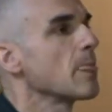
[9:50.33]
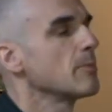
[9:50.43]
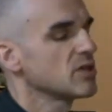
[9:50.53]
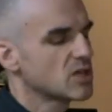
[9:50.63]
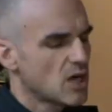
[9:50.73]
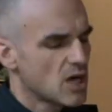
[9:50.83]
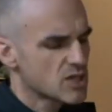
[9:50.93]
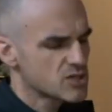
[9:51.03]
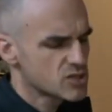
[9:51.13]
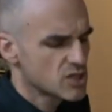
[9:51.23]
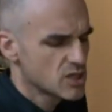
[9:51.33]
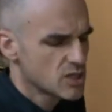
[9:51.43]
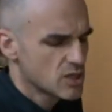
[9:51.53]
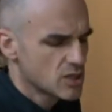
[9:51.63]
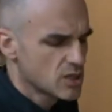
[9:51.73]
Because
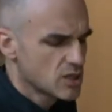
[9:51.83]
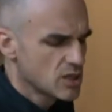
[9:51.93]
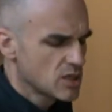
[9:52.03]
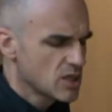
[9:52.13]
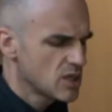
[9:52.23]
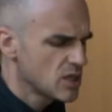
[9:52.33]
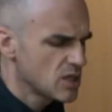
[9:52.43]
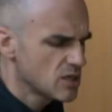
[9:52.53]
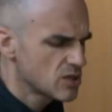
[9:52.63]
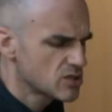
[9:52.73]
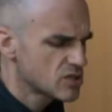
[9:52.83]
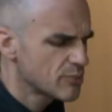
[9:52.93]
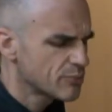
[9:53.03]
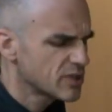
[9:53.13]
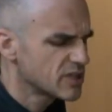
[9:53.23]
he
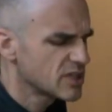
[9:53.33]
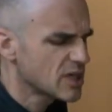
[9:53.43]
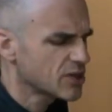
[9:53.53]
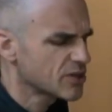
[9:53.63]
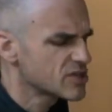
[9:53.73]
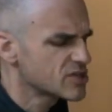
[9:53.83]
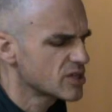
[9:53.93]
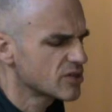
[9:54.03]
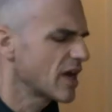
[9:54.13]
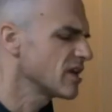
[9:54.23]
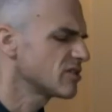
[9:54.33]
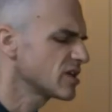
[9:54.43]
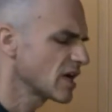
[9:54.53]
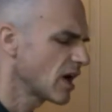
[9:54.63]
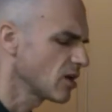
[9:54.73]
simply did not consider
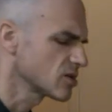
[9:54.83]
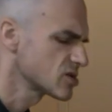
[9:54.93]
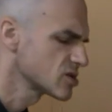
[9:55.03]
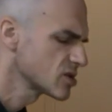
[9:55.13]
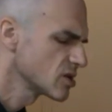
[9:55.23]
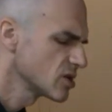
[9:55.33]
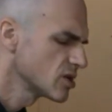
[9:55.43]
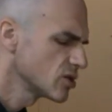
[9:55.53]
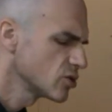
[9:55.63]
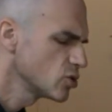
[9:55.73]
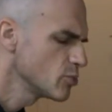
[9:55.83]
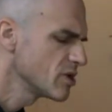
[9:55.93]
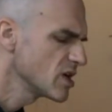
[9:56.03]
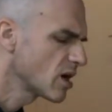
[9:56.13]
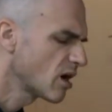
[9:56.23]
anything else to
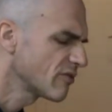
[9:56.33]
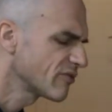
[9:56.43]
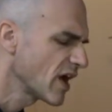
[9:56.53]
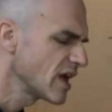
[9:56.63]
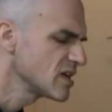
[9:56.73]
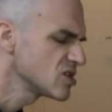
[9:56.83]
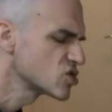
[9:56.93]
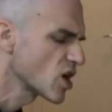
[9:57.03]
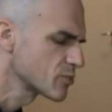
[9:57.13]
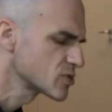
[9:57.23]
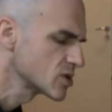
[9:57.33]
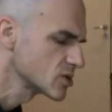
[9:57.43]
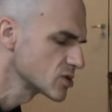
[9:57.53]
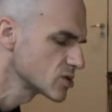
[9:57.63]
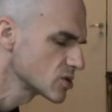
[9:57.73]
be of any
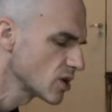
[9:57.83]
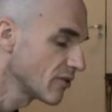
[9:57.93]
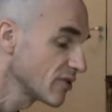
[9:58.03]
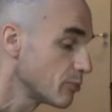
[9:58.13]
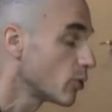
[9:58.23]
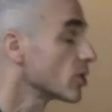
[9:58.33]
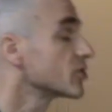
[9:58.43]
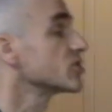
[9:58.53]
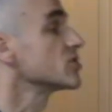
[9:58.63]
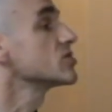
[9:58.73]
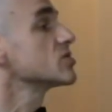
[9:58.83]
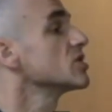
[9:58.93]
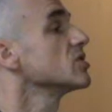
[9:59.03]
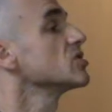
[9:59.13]
substance, of importance in